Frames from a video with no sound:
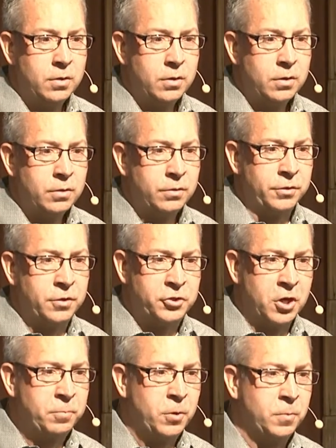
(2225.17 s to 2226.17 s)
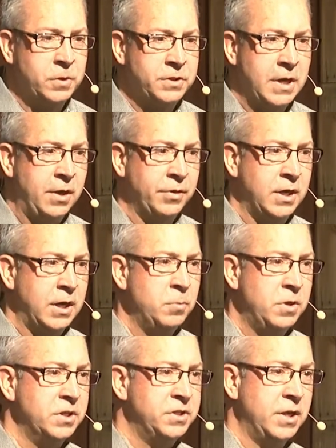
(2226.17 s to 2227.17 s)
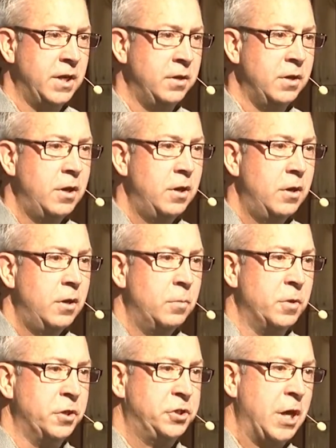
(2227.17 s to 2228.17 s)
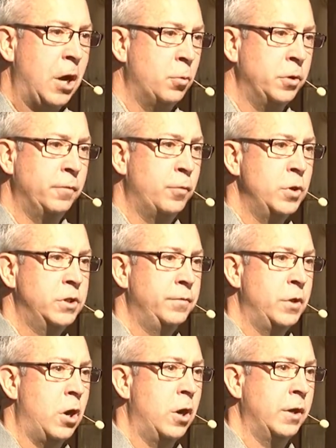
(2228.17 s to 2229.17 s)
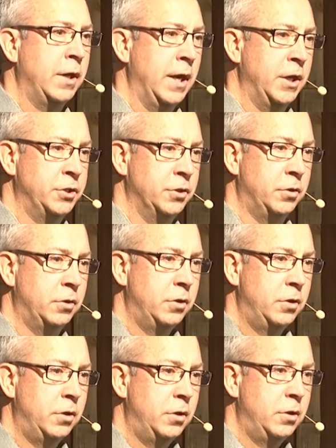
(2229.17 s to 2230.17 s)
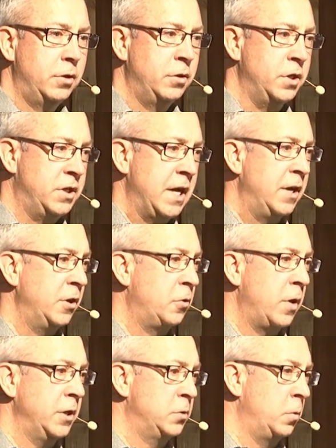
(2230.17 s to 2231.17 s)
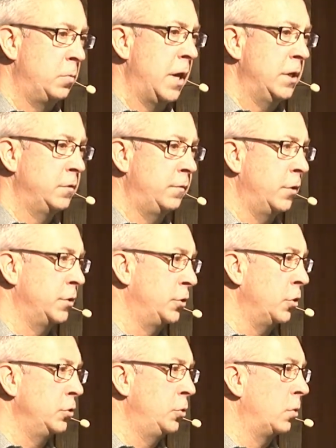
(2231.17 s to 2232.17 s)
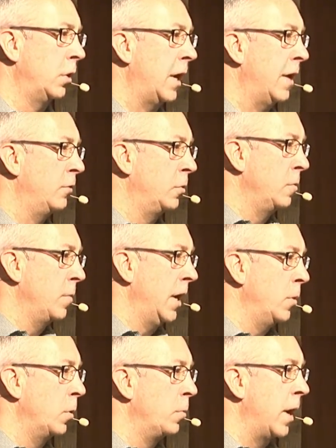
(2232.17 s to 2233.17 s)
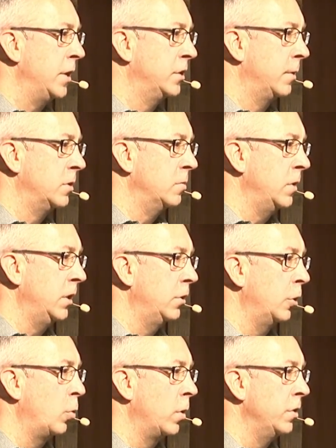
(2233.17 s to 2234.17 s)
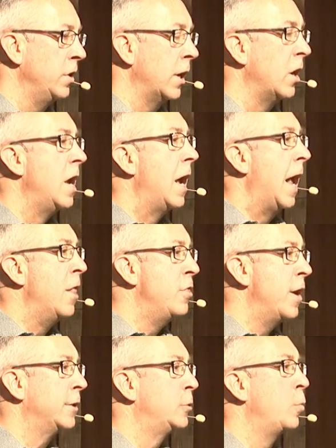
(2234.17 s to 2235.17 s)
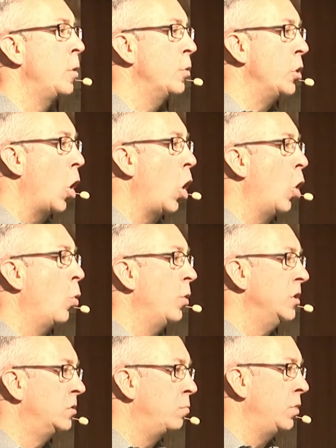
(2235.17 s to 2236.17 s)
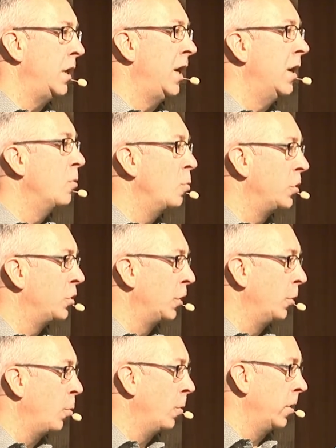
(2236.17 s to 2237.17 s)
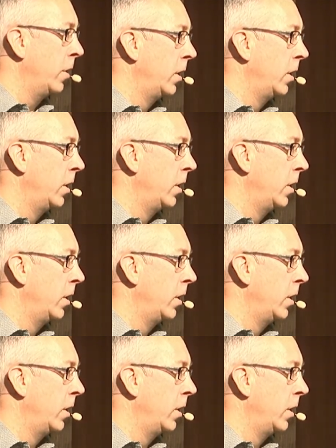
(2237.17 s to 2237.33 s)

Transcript: that the trumpet would sound, that he would descend with a shout, with the voice of an archangel. The dead in Christ would rise first. Those who are alive and remain would rise up to meet the Lord in the air, and thus we would always be with the Lord.